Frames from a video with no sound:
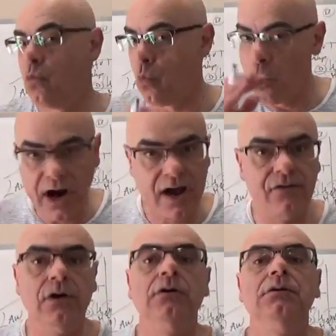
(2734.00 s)

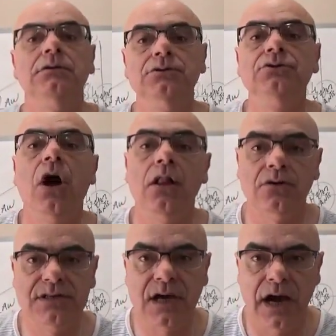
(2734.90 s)
whatever dollar
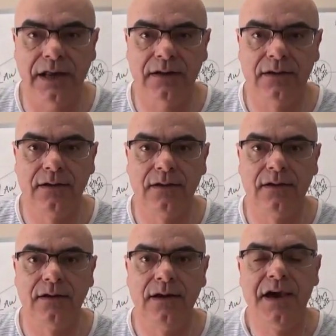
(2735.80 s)
sign.
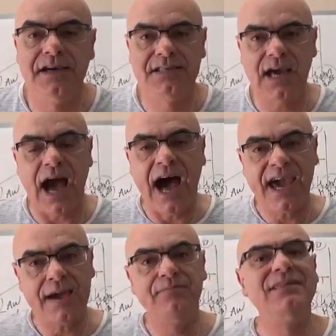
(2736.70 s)
See, I
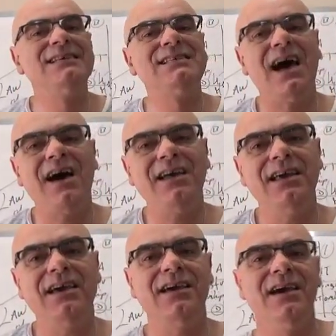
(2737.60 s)
am designing,